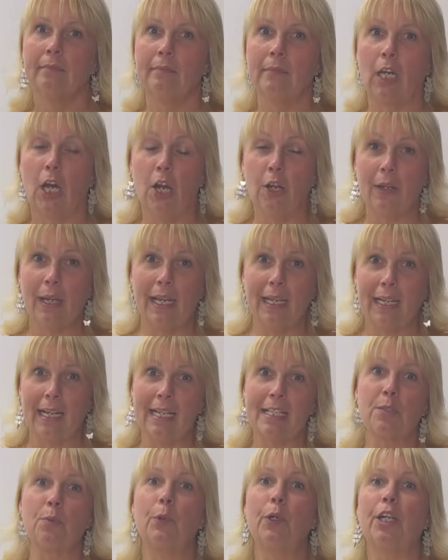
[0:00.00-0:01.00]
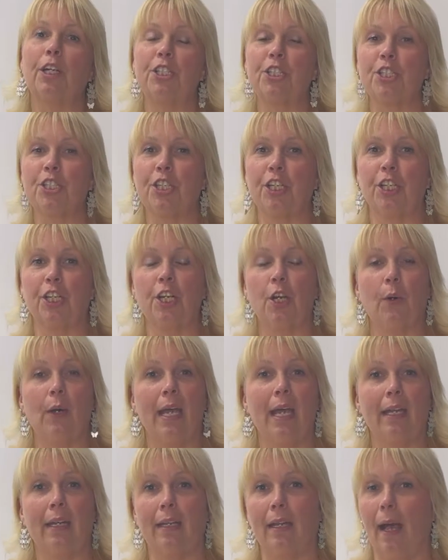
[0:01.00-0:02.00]
Okay guys, we are just going to go
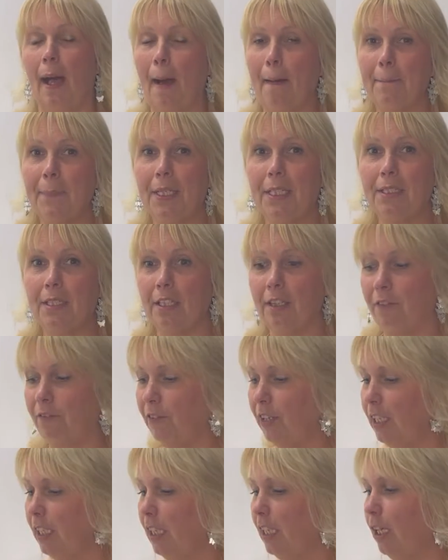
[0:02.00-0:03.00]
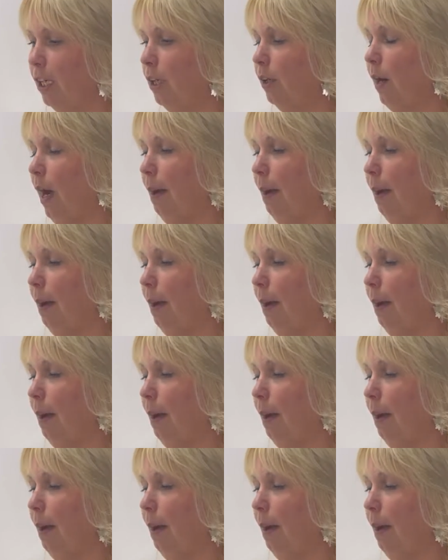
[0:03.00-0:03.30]
ahead and hop into the video.